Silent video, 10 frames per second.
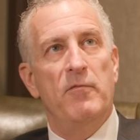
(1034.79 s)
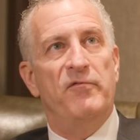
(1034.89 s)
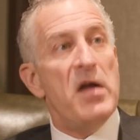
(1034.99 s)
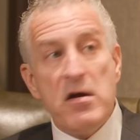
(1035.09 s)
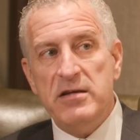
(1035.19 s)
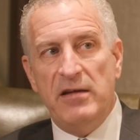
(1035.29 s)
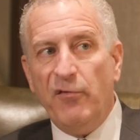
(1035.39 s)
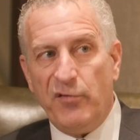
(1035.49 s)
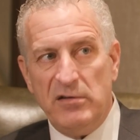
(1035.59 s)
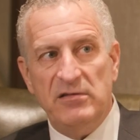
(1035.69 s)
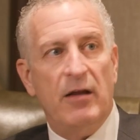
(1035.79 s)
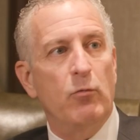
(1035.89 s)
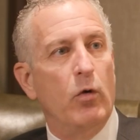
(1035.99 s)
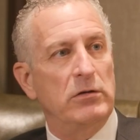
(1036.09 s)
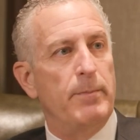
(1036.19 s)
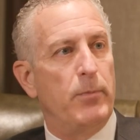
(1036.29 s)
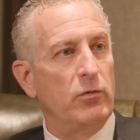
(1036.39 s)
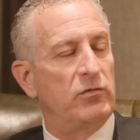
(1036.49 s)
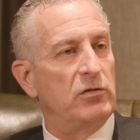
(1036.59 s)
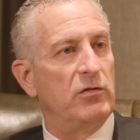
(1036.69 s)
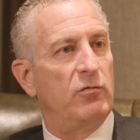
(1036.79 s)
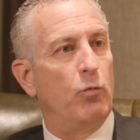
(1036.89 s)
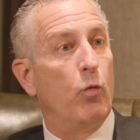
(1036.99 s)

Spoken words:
very different than what the pollsters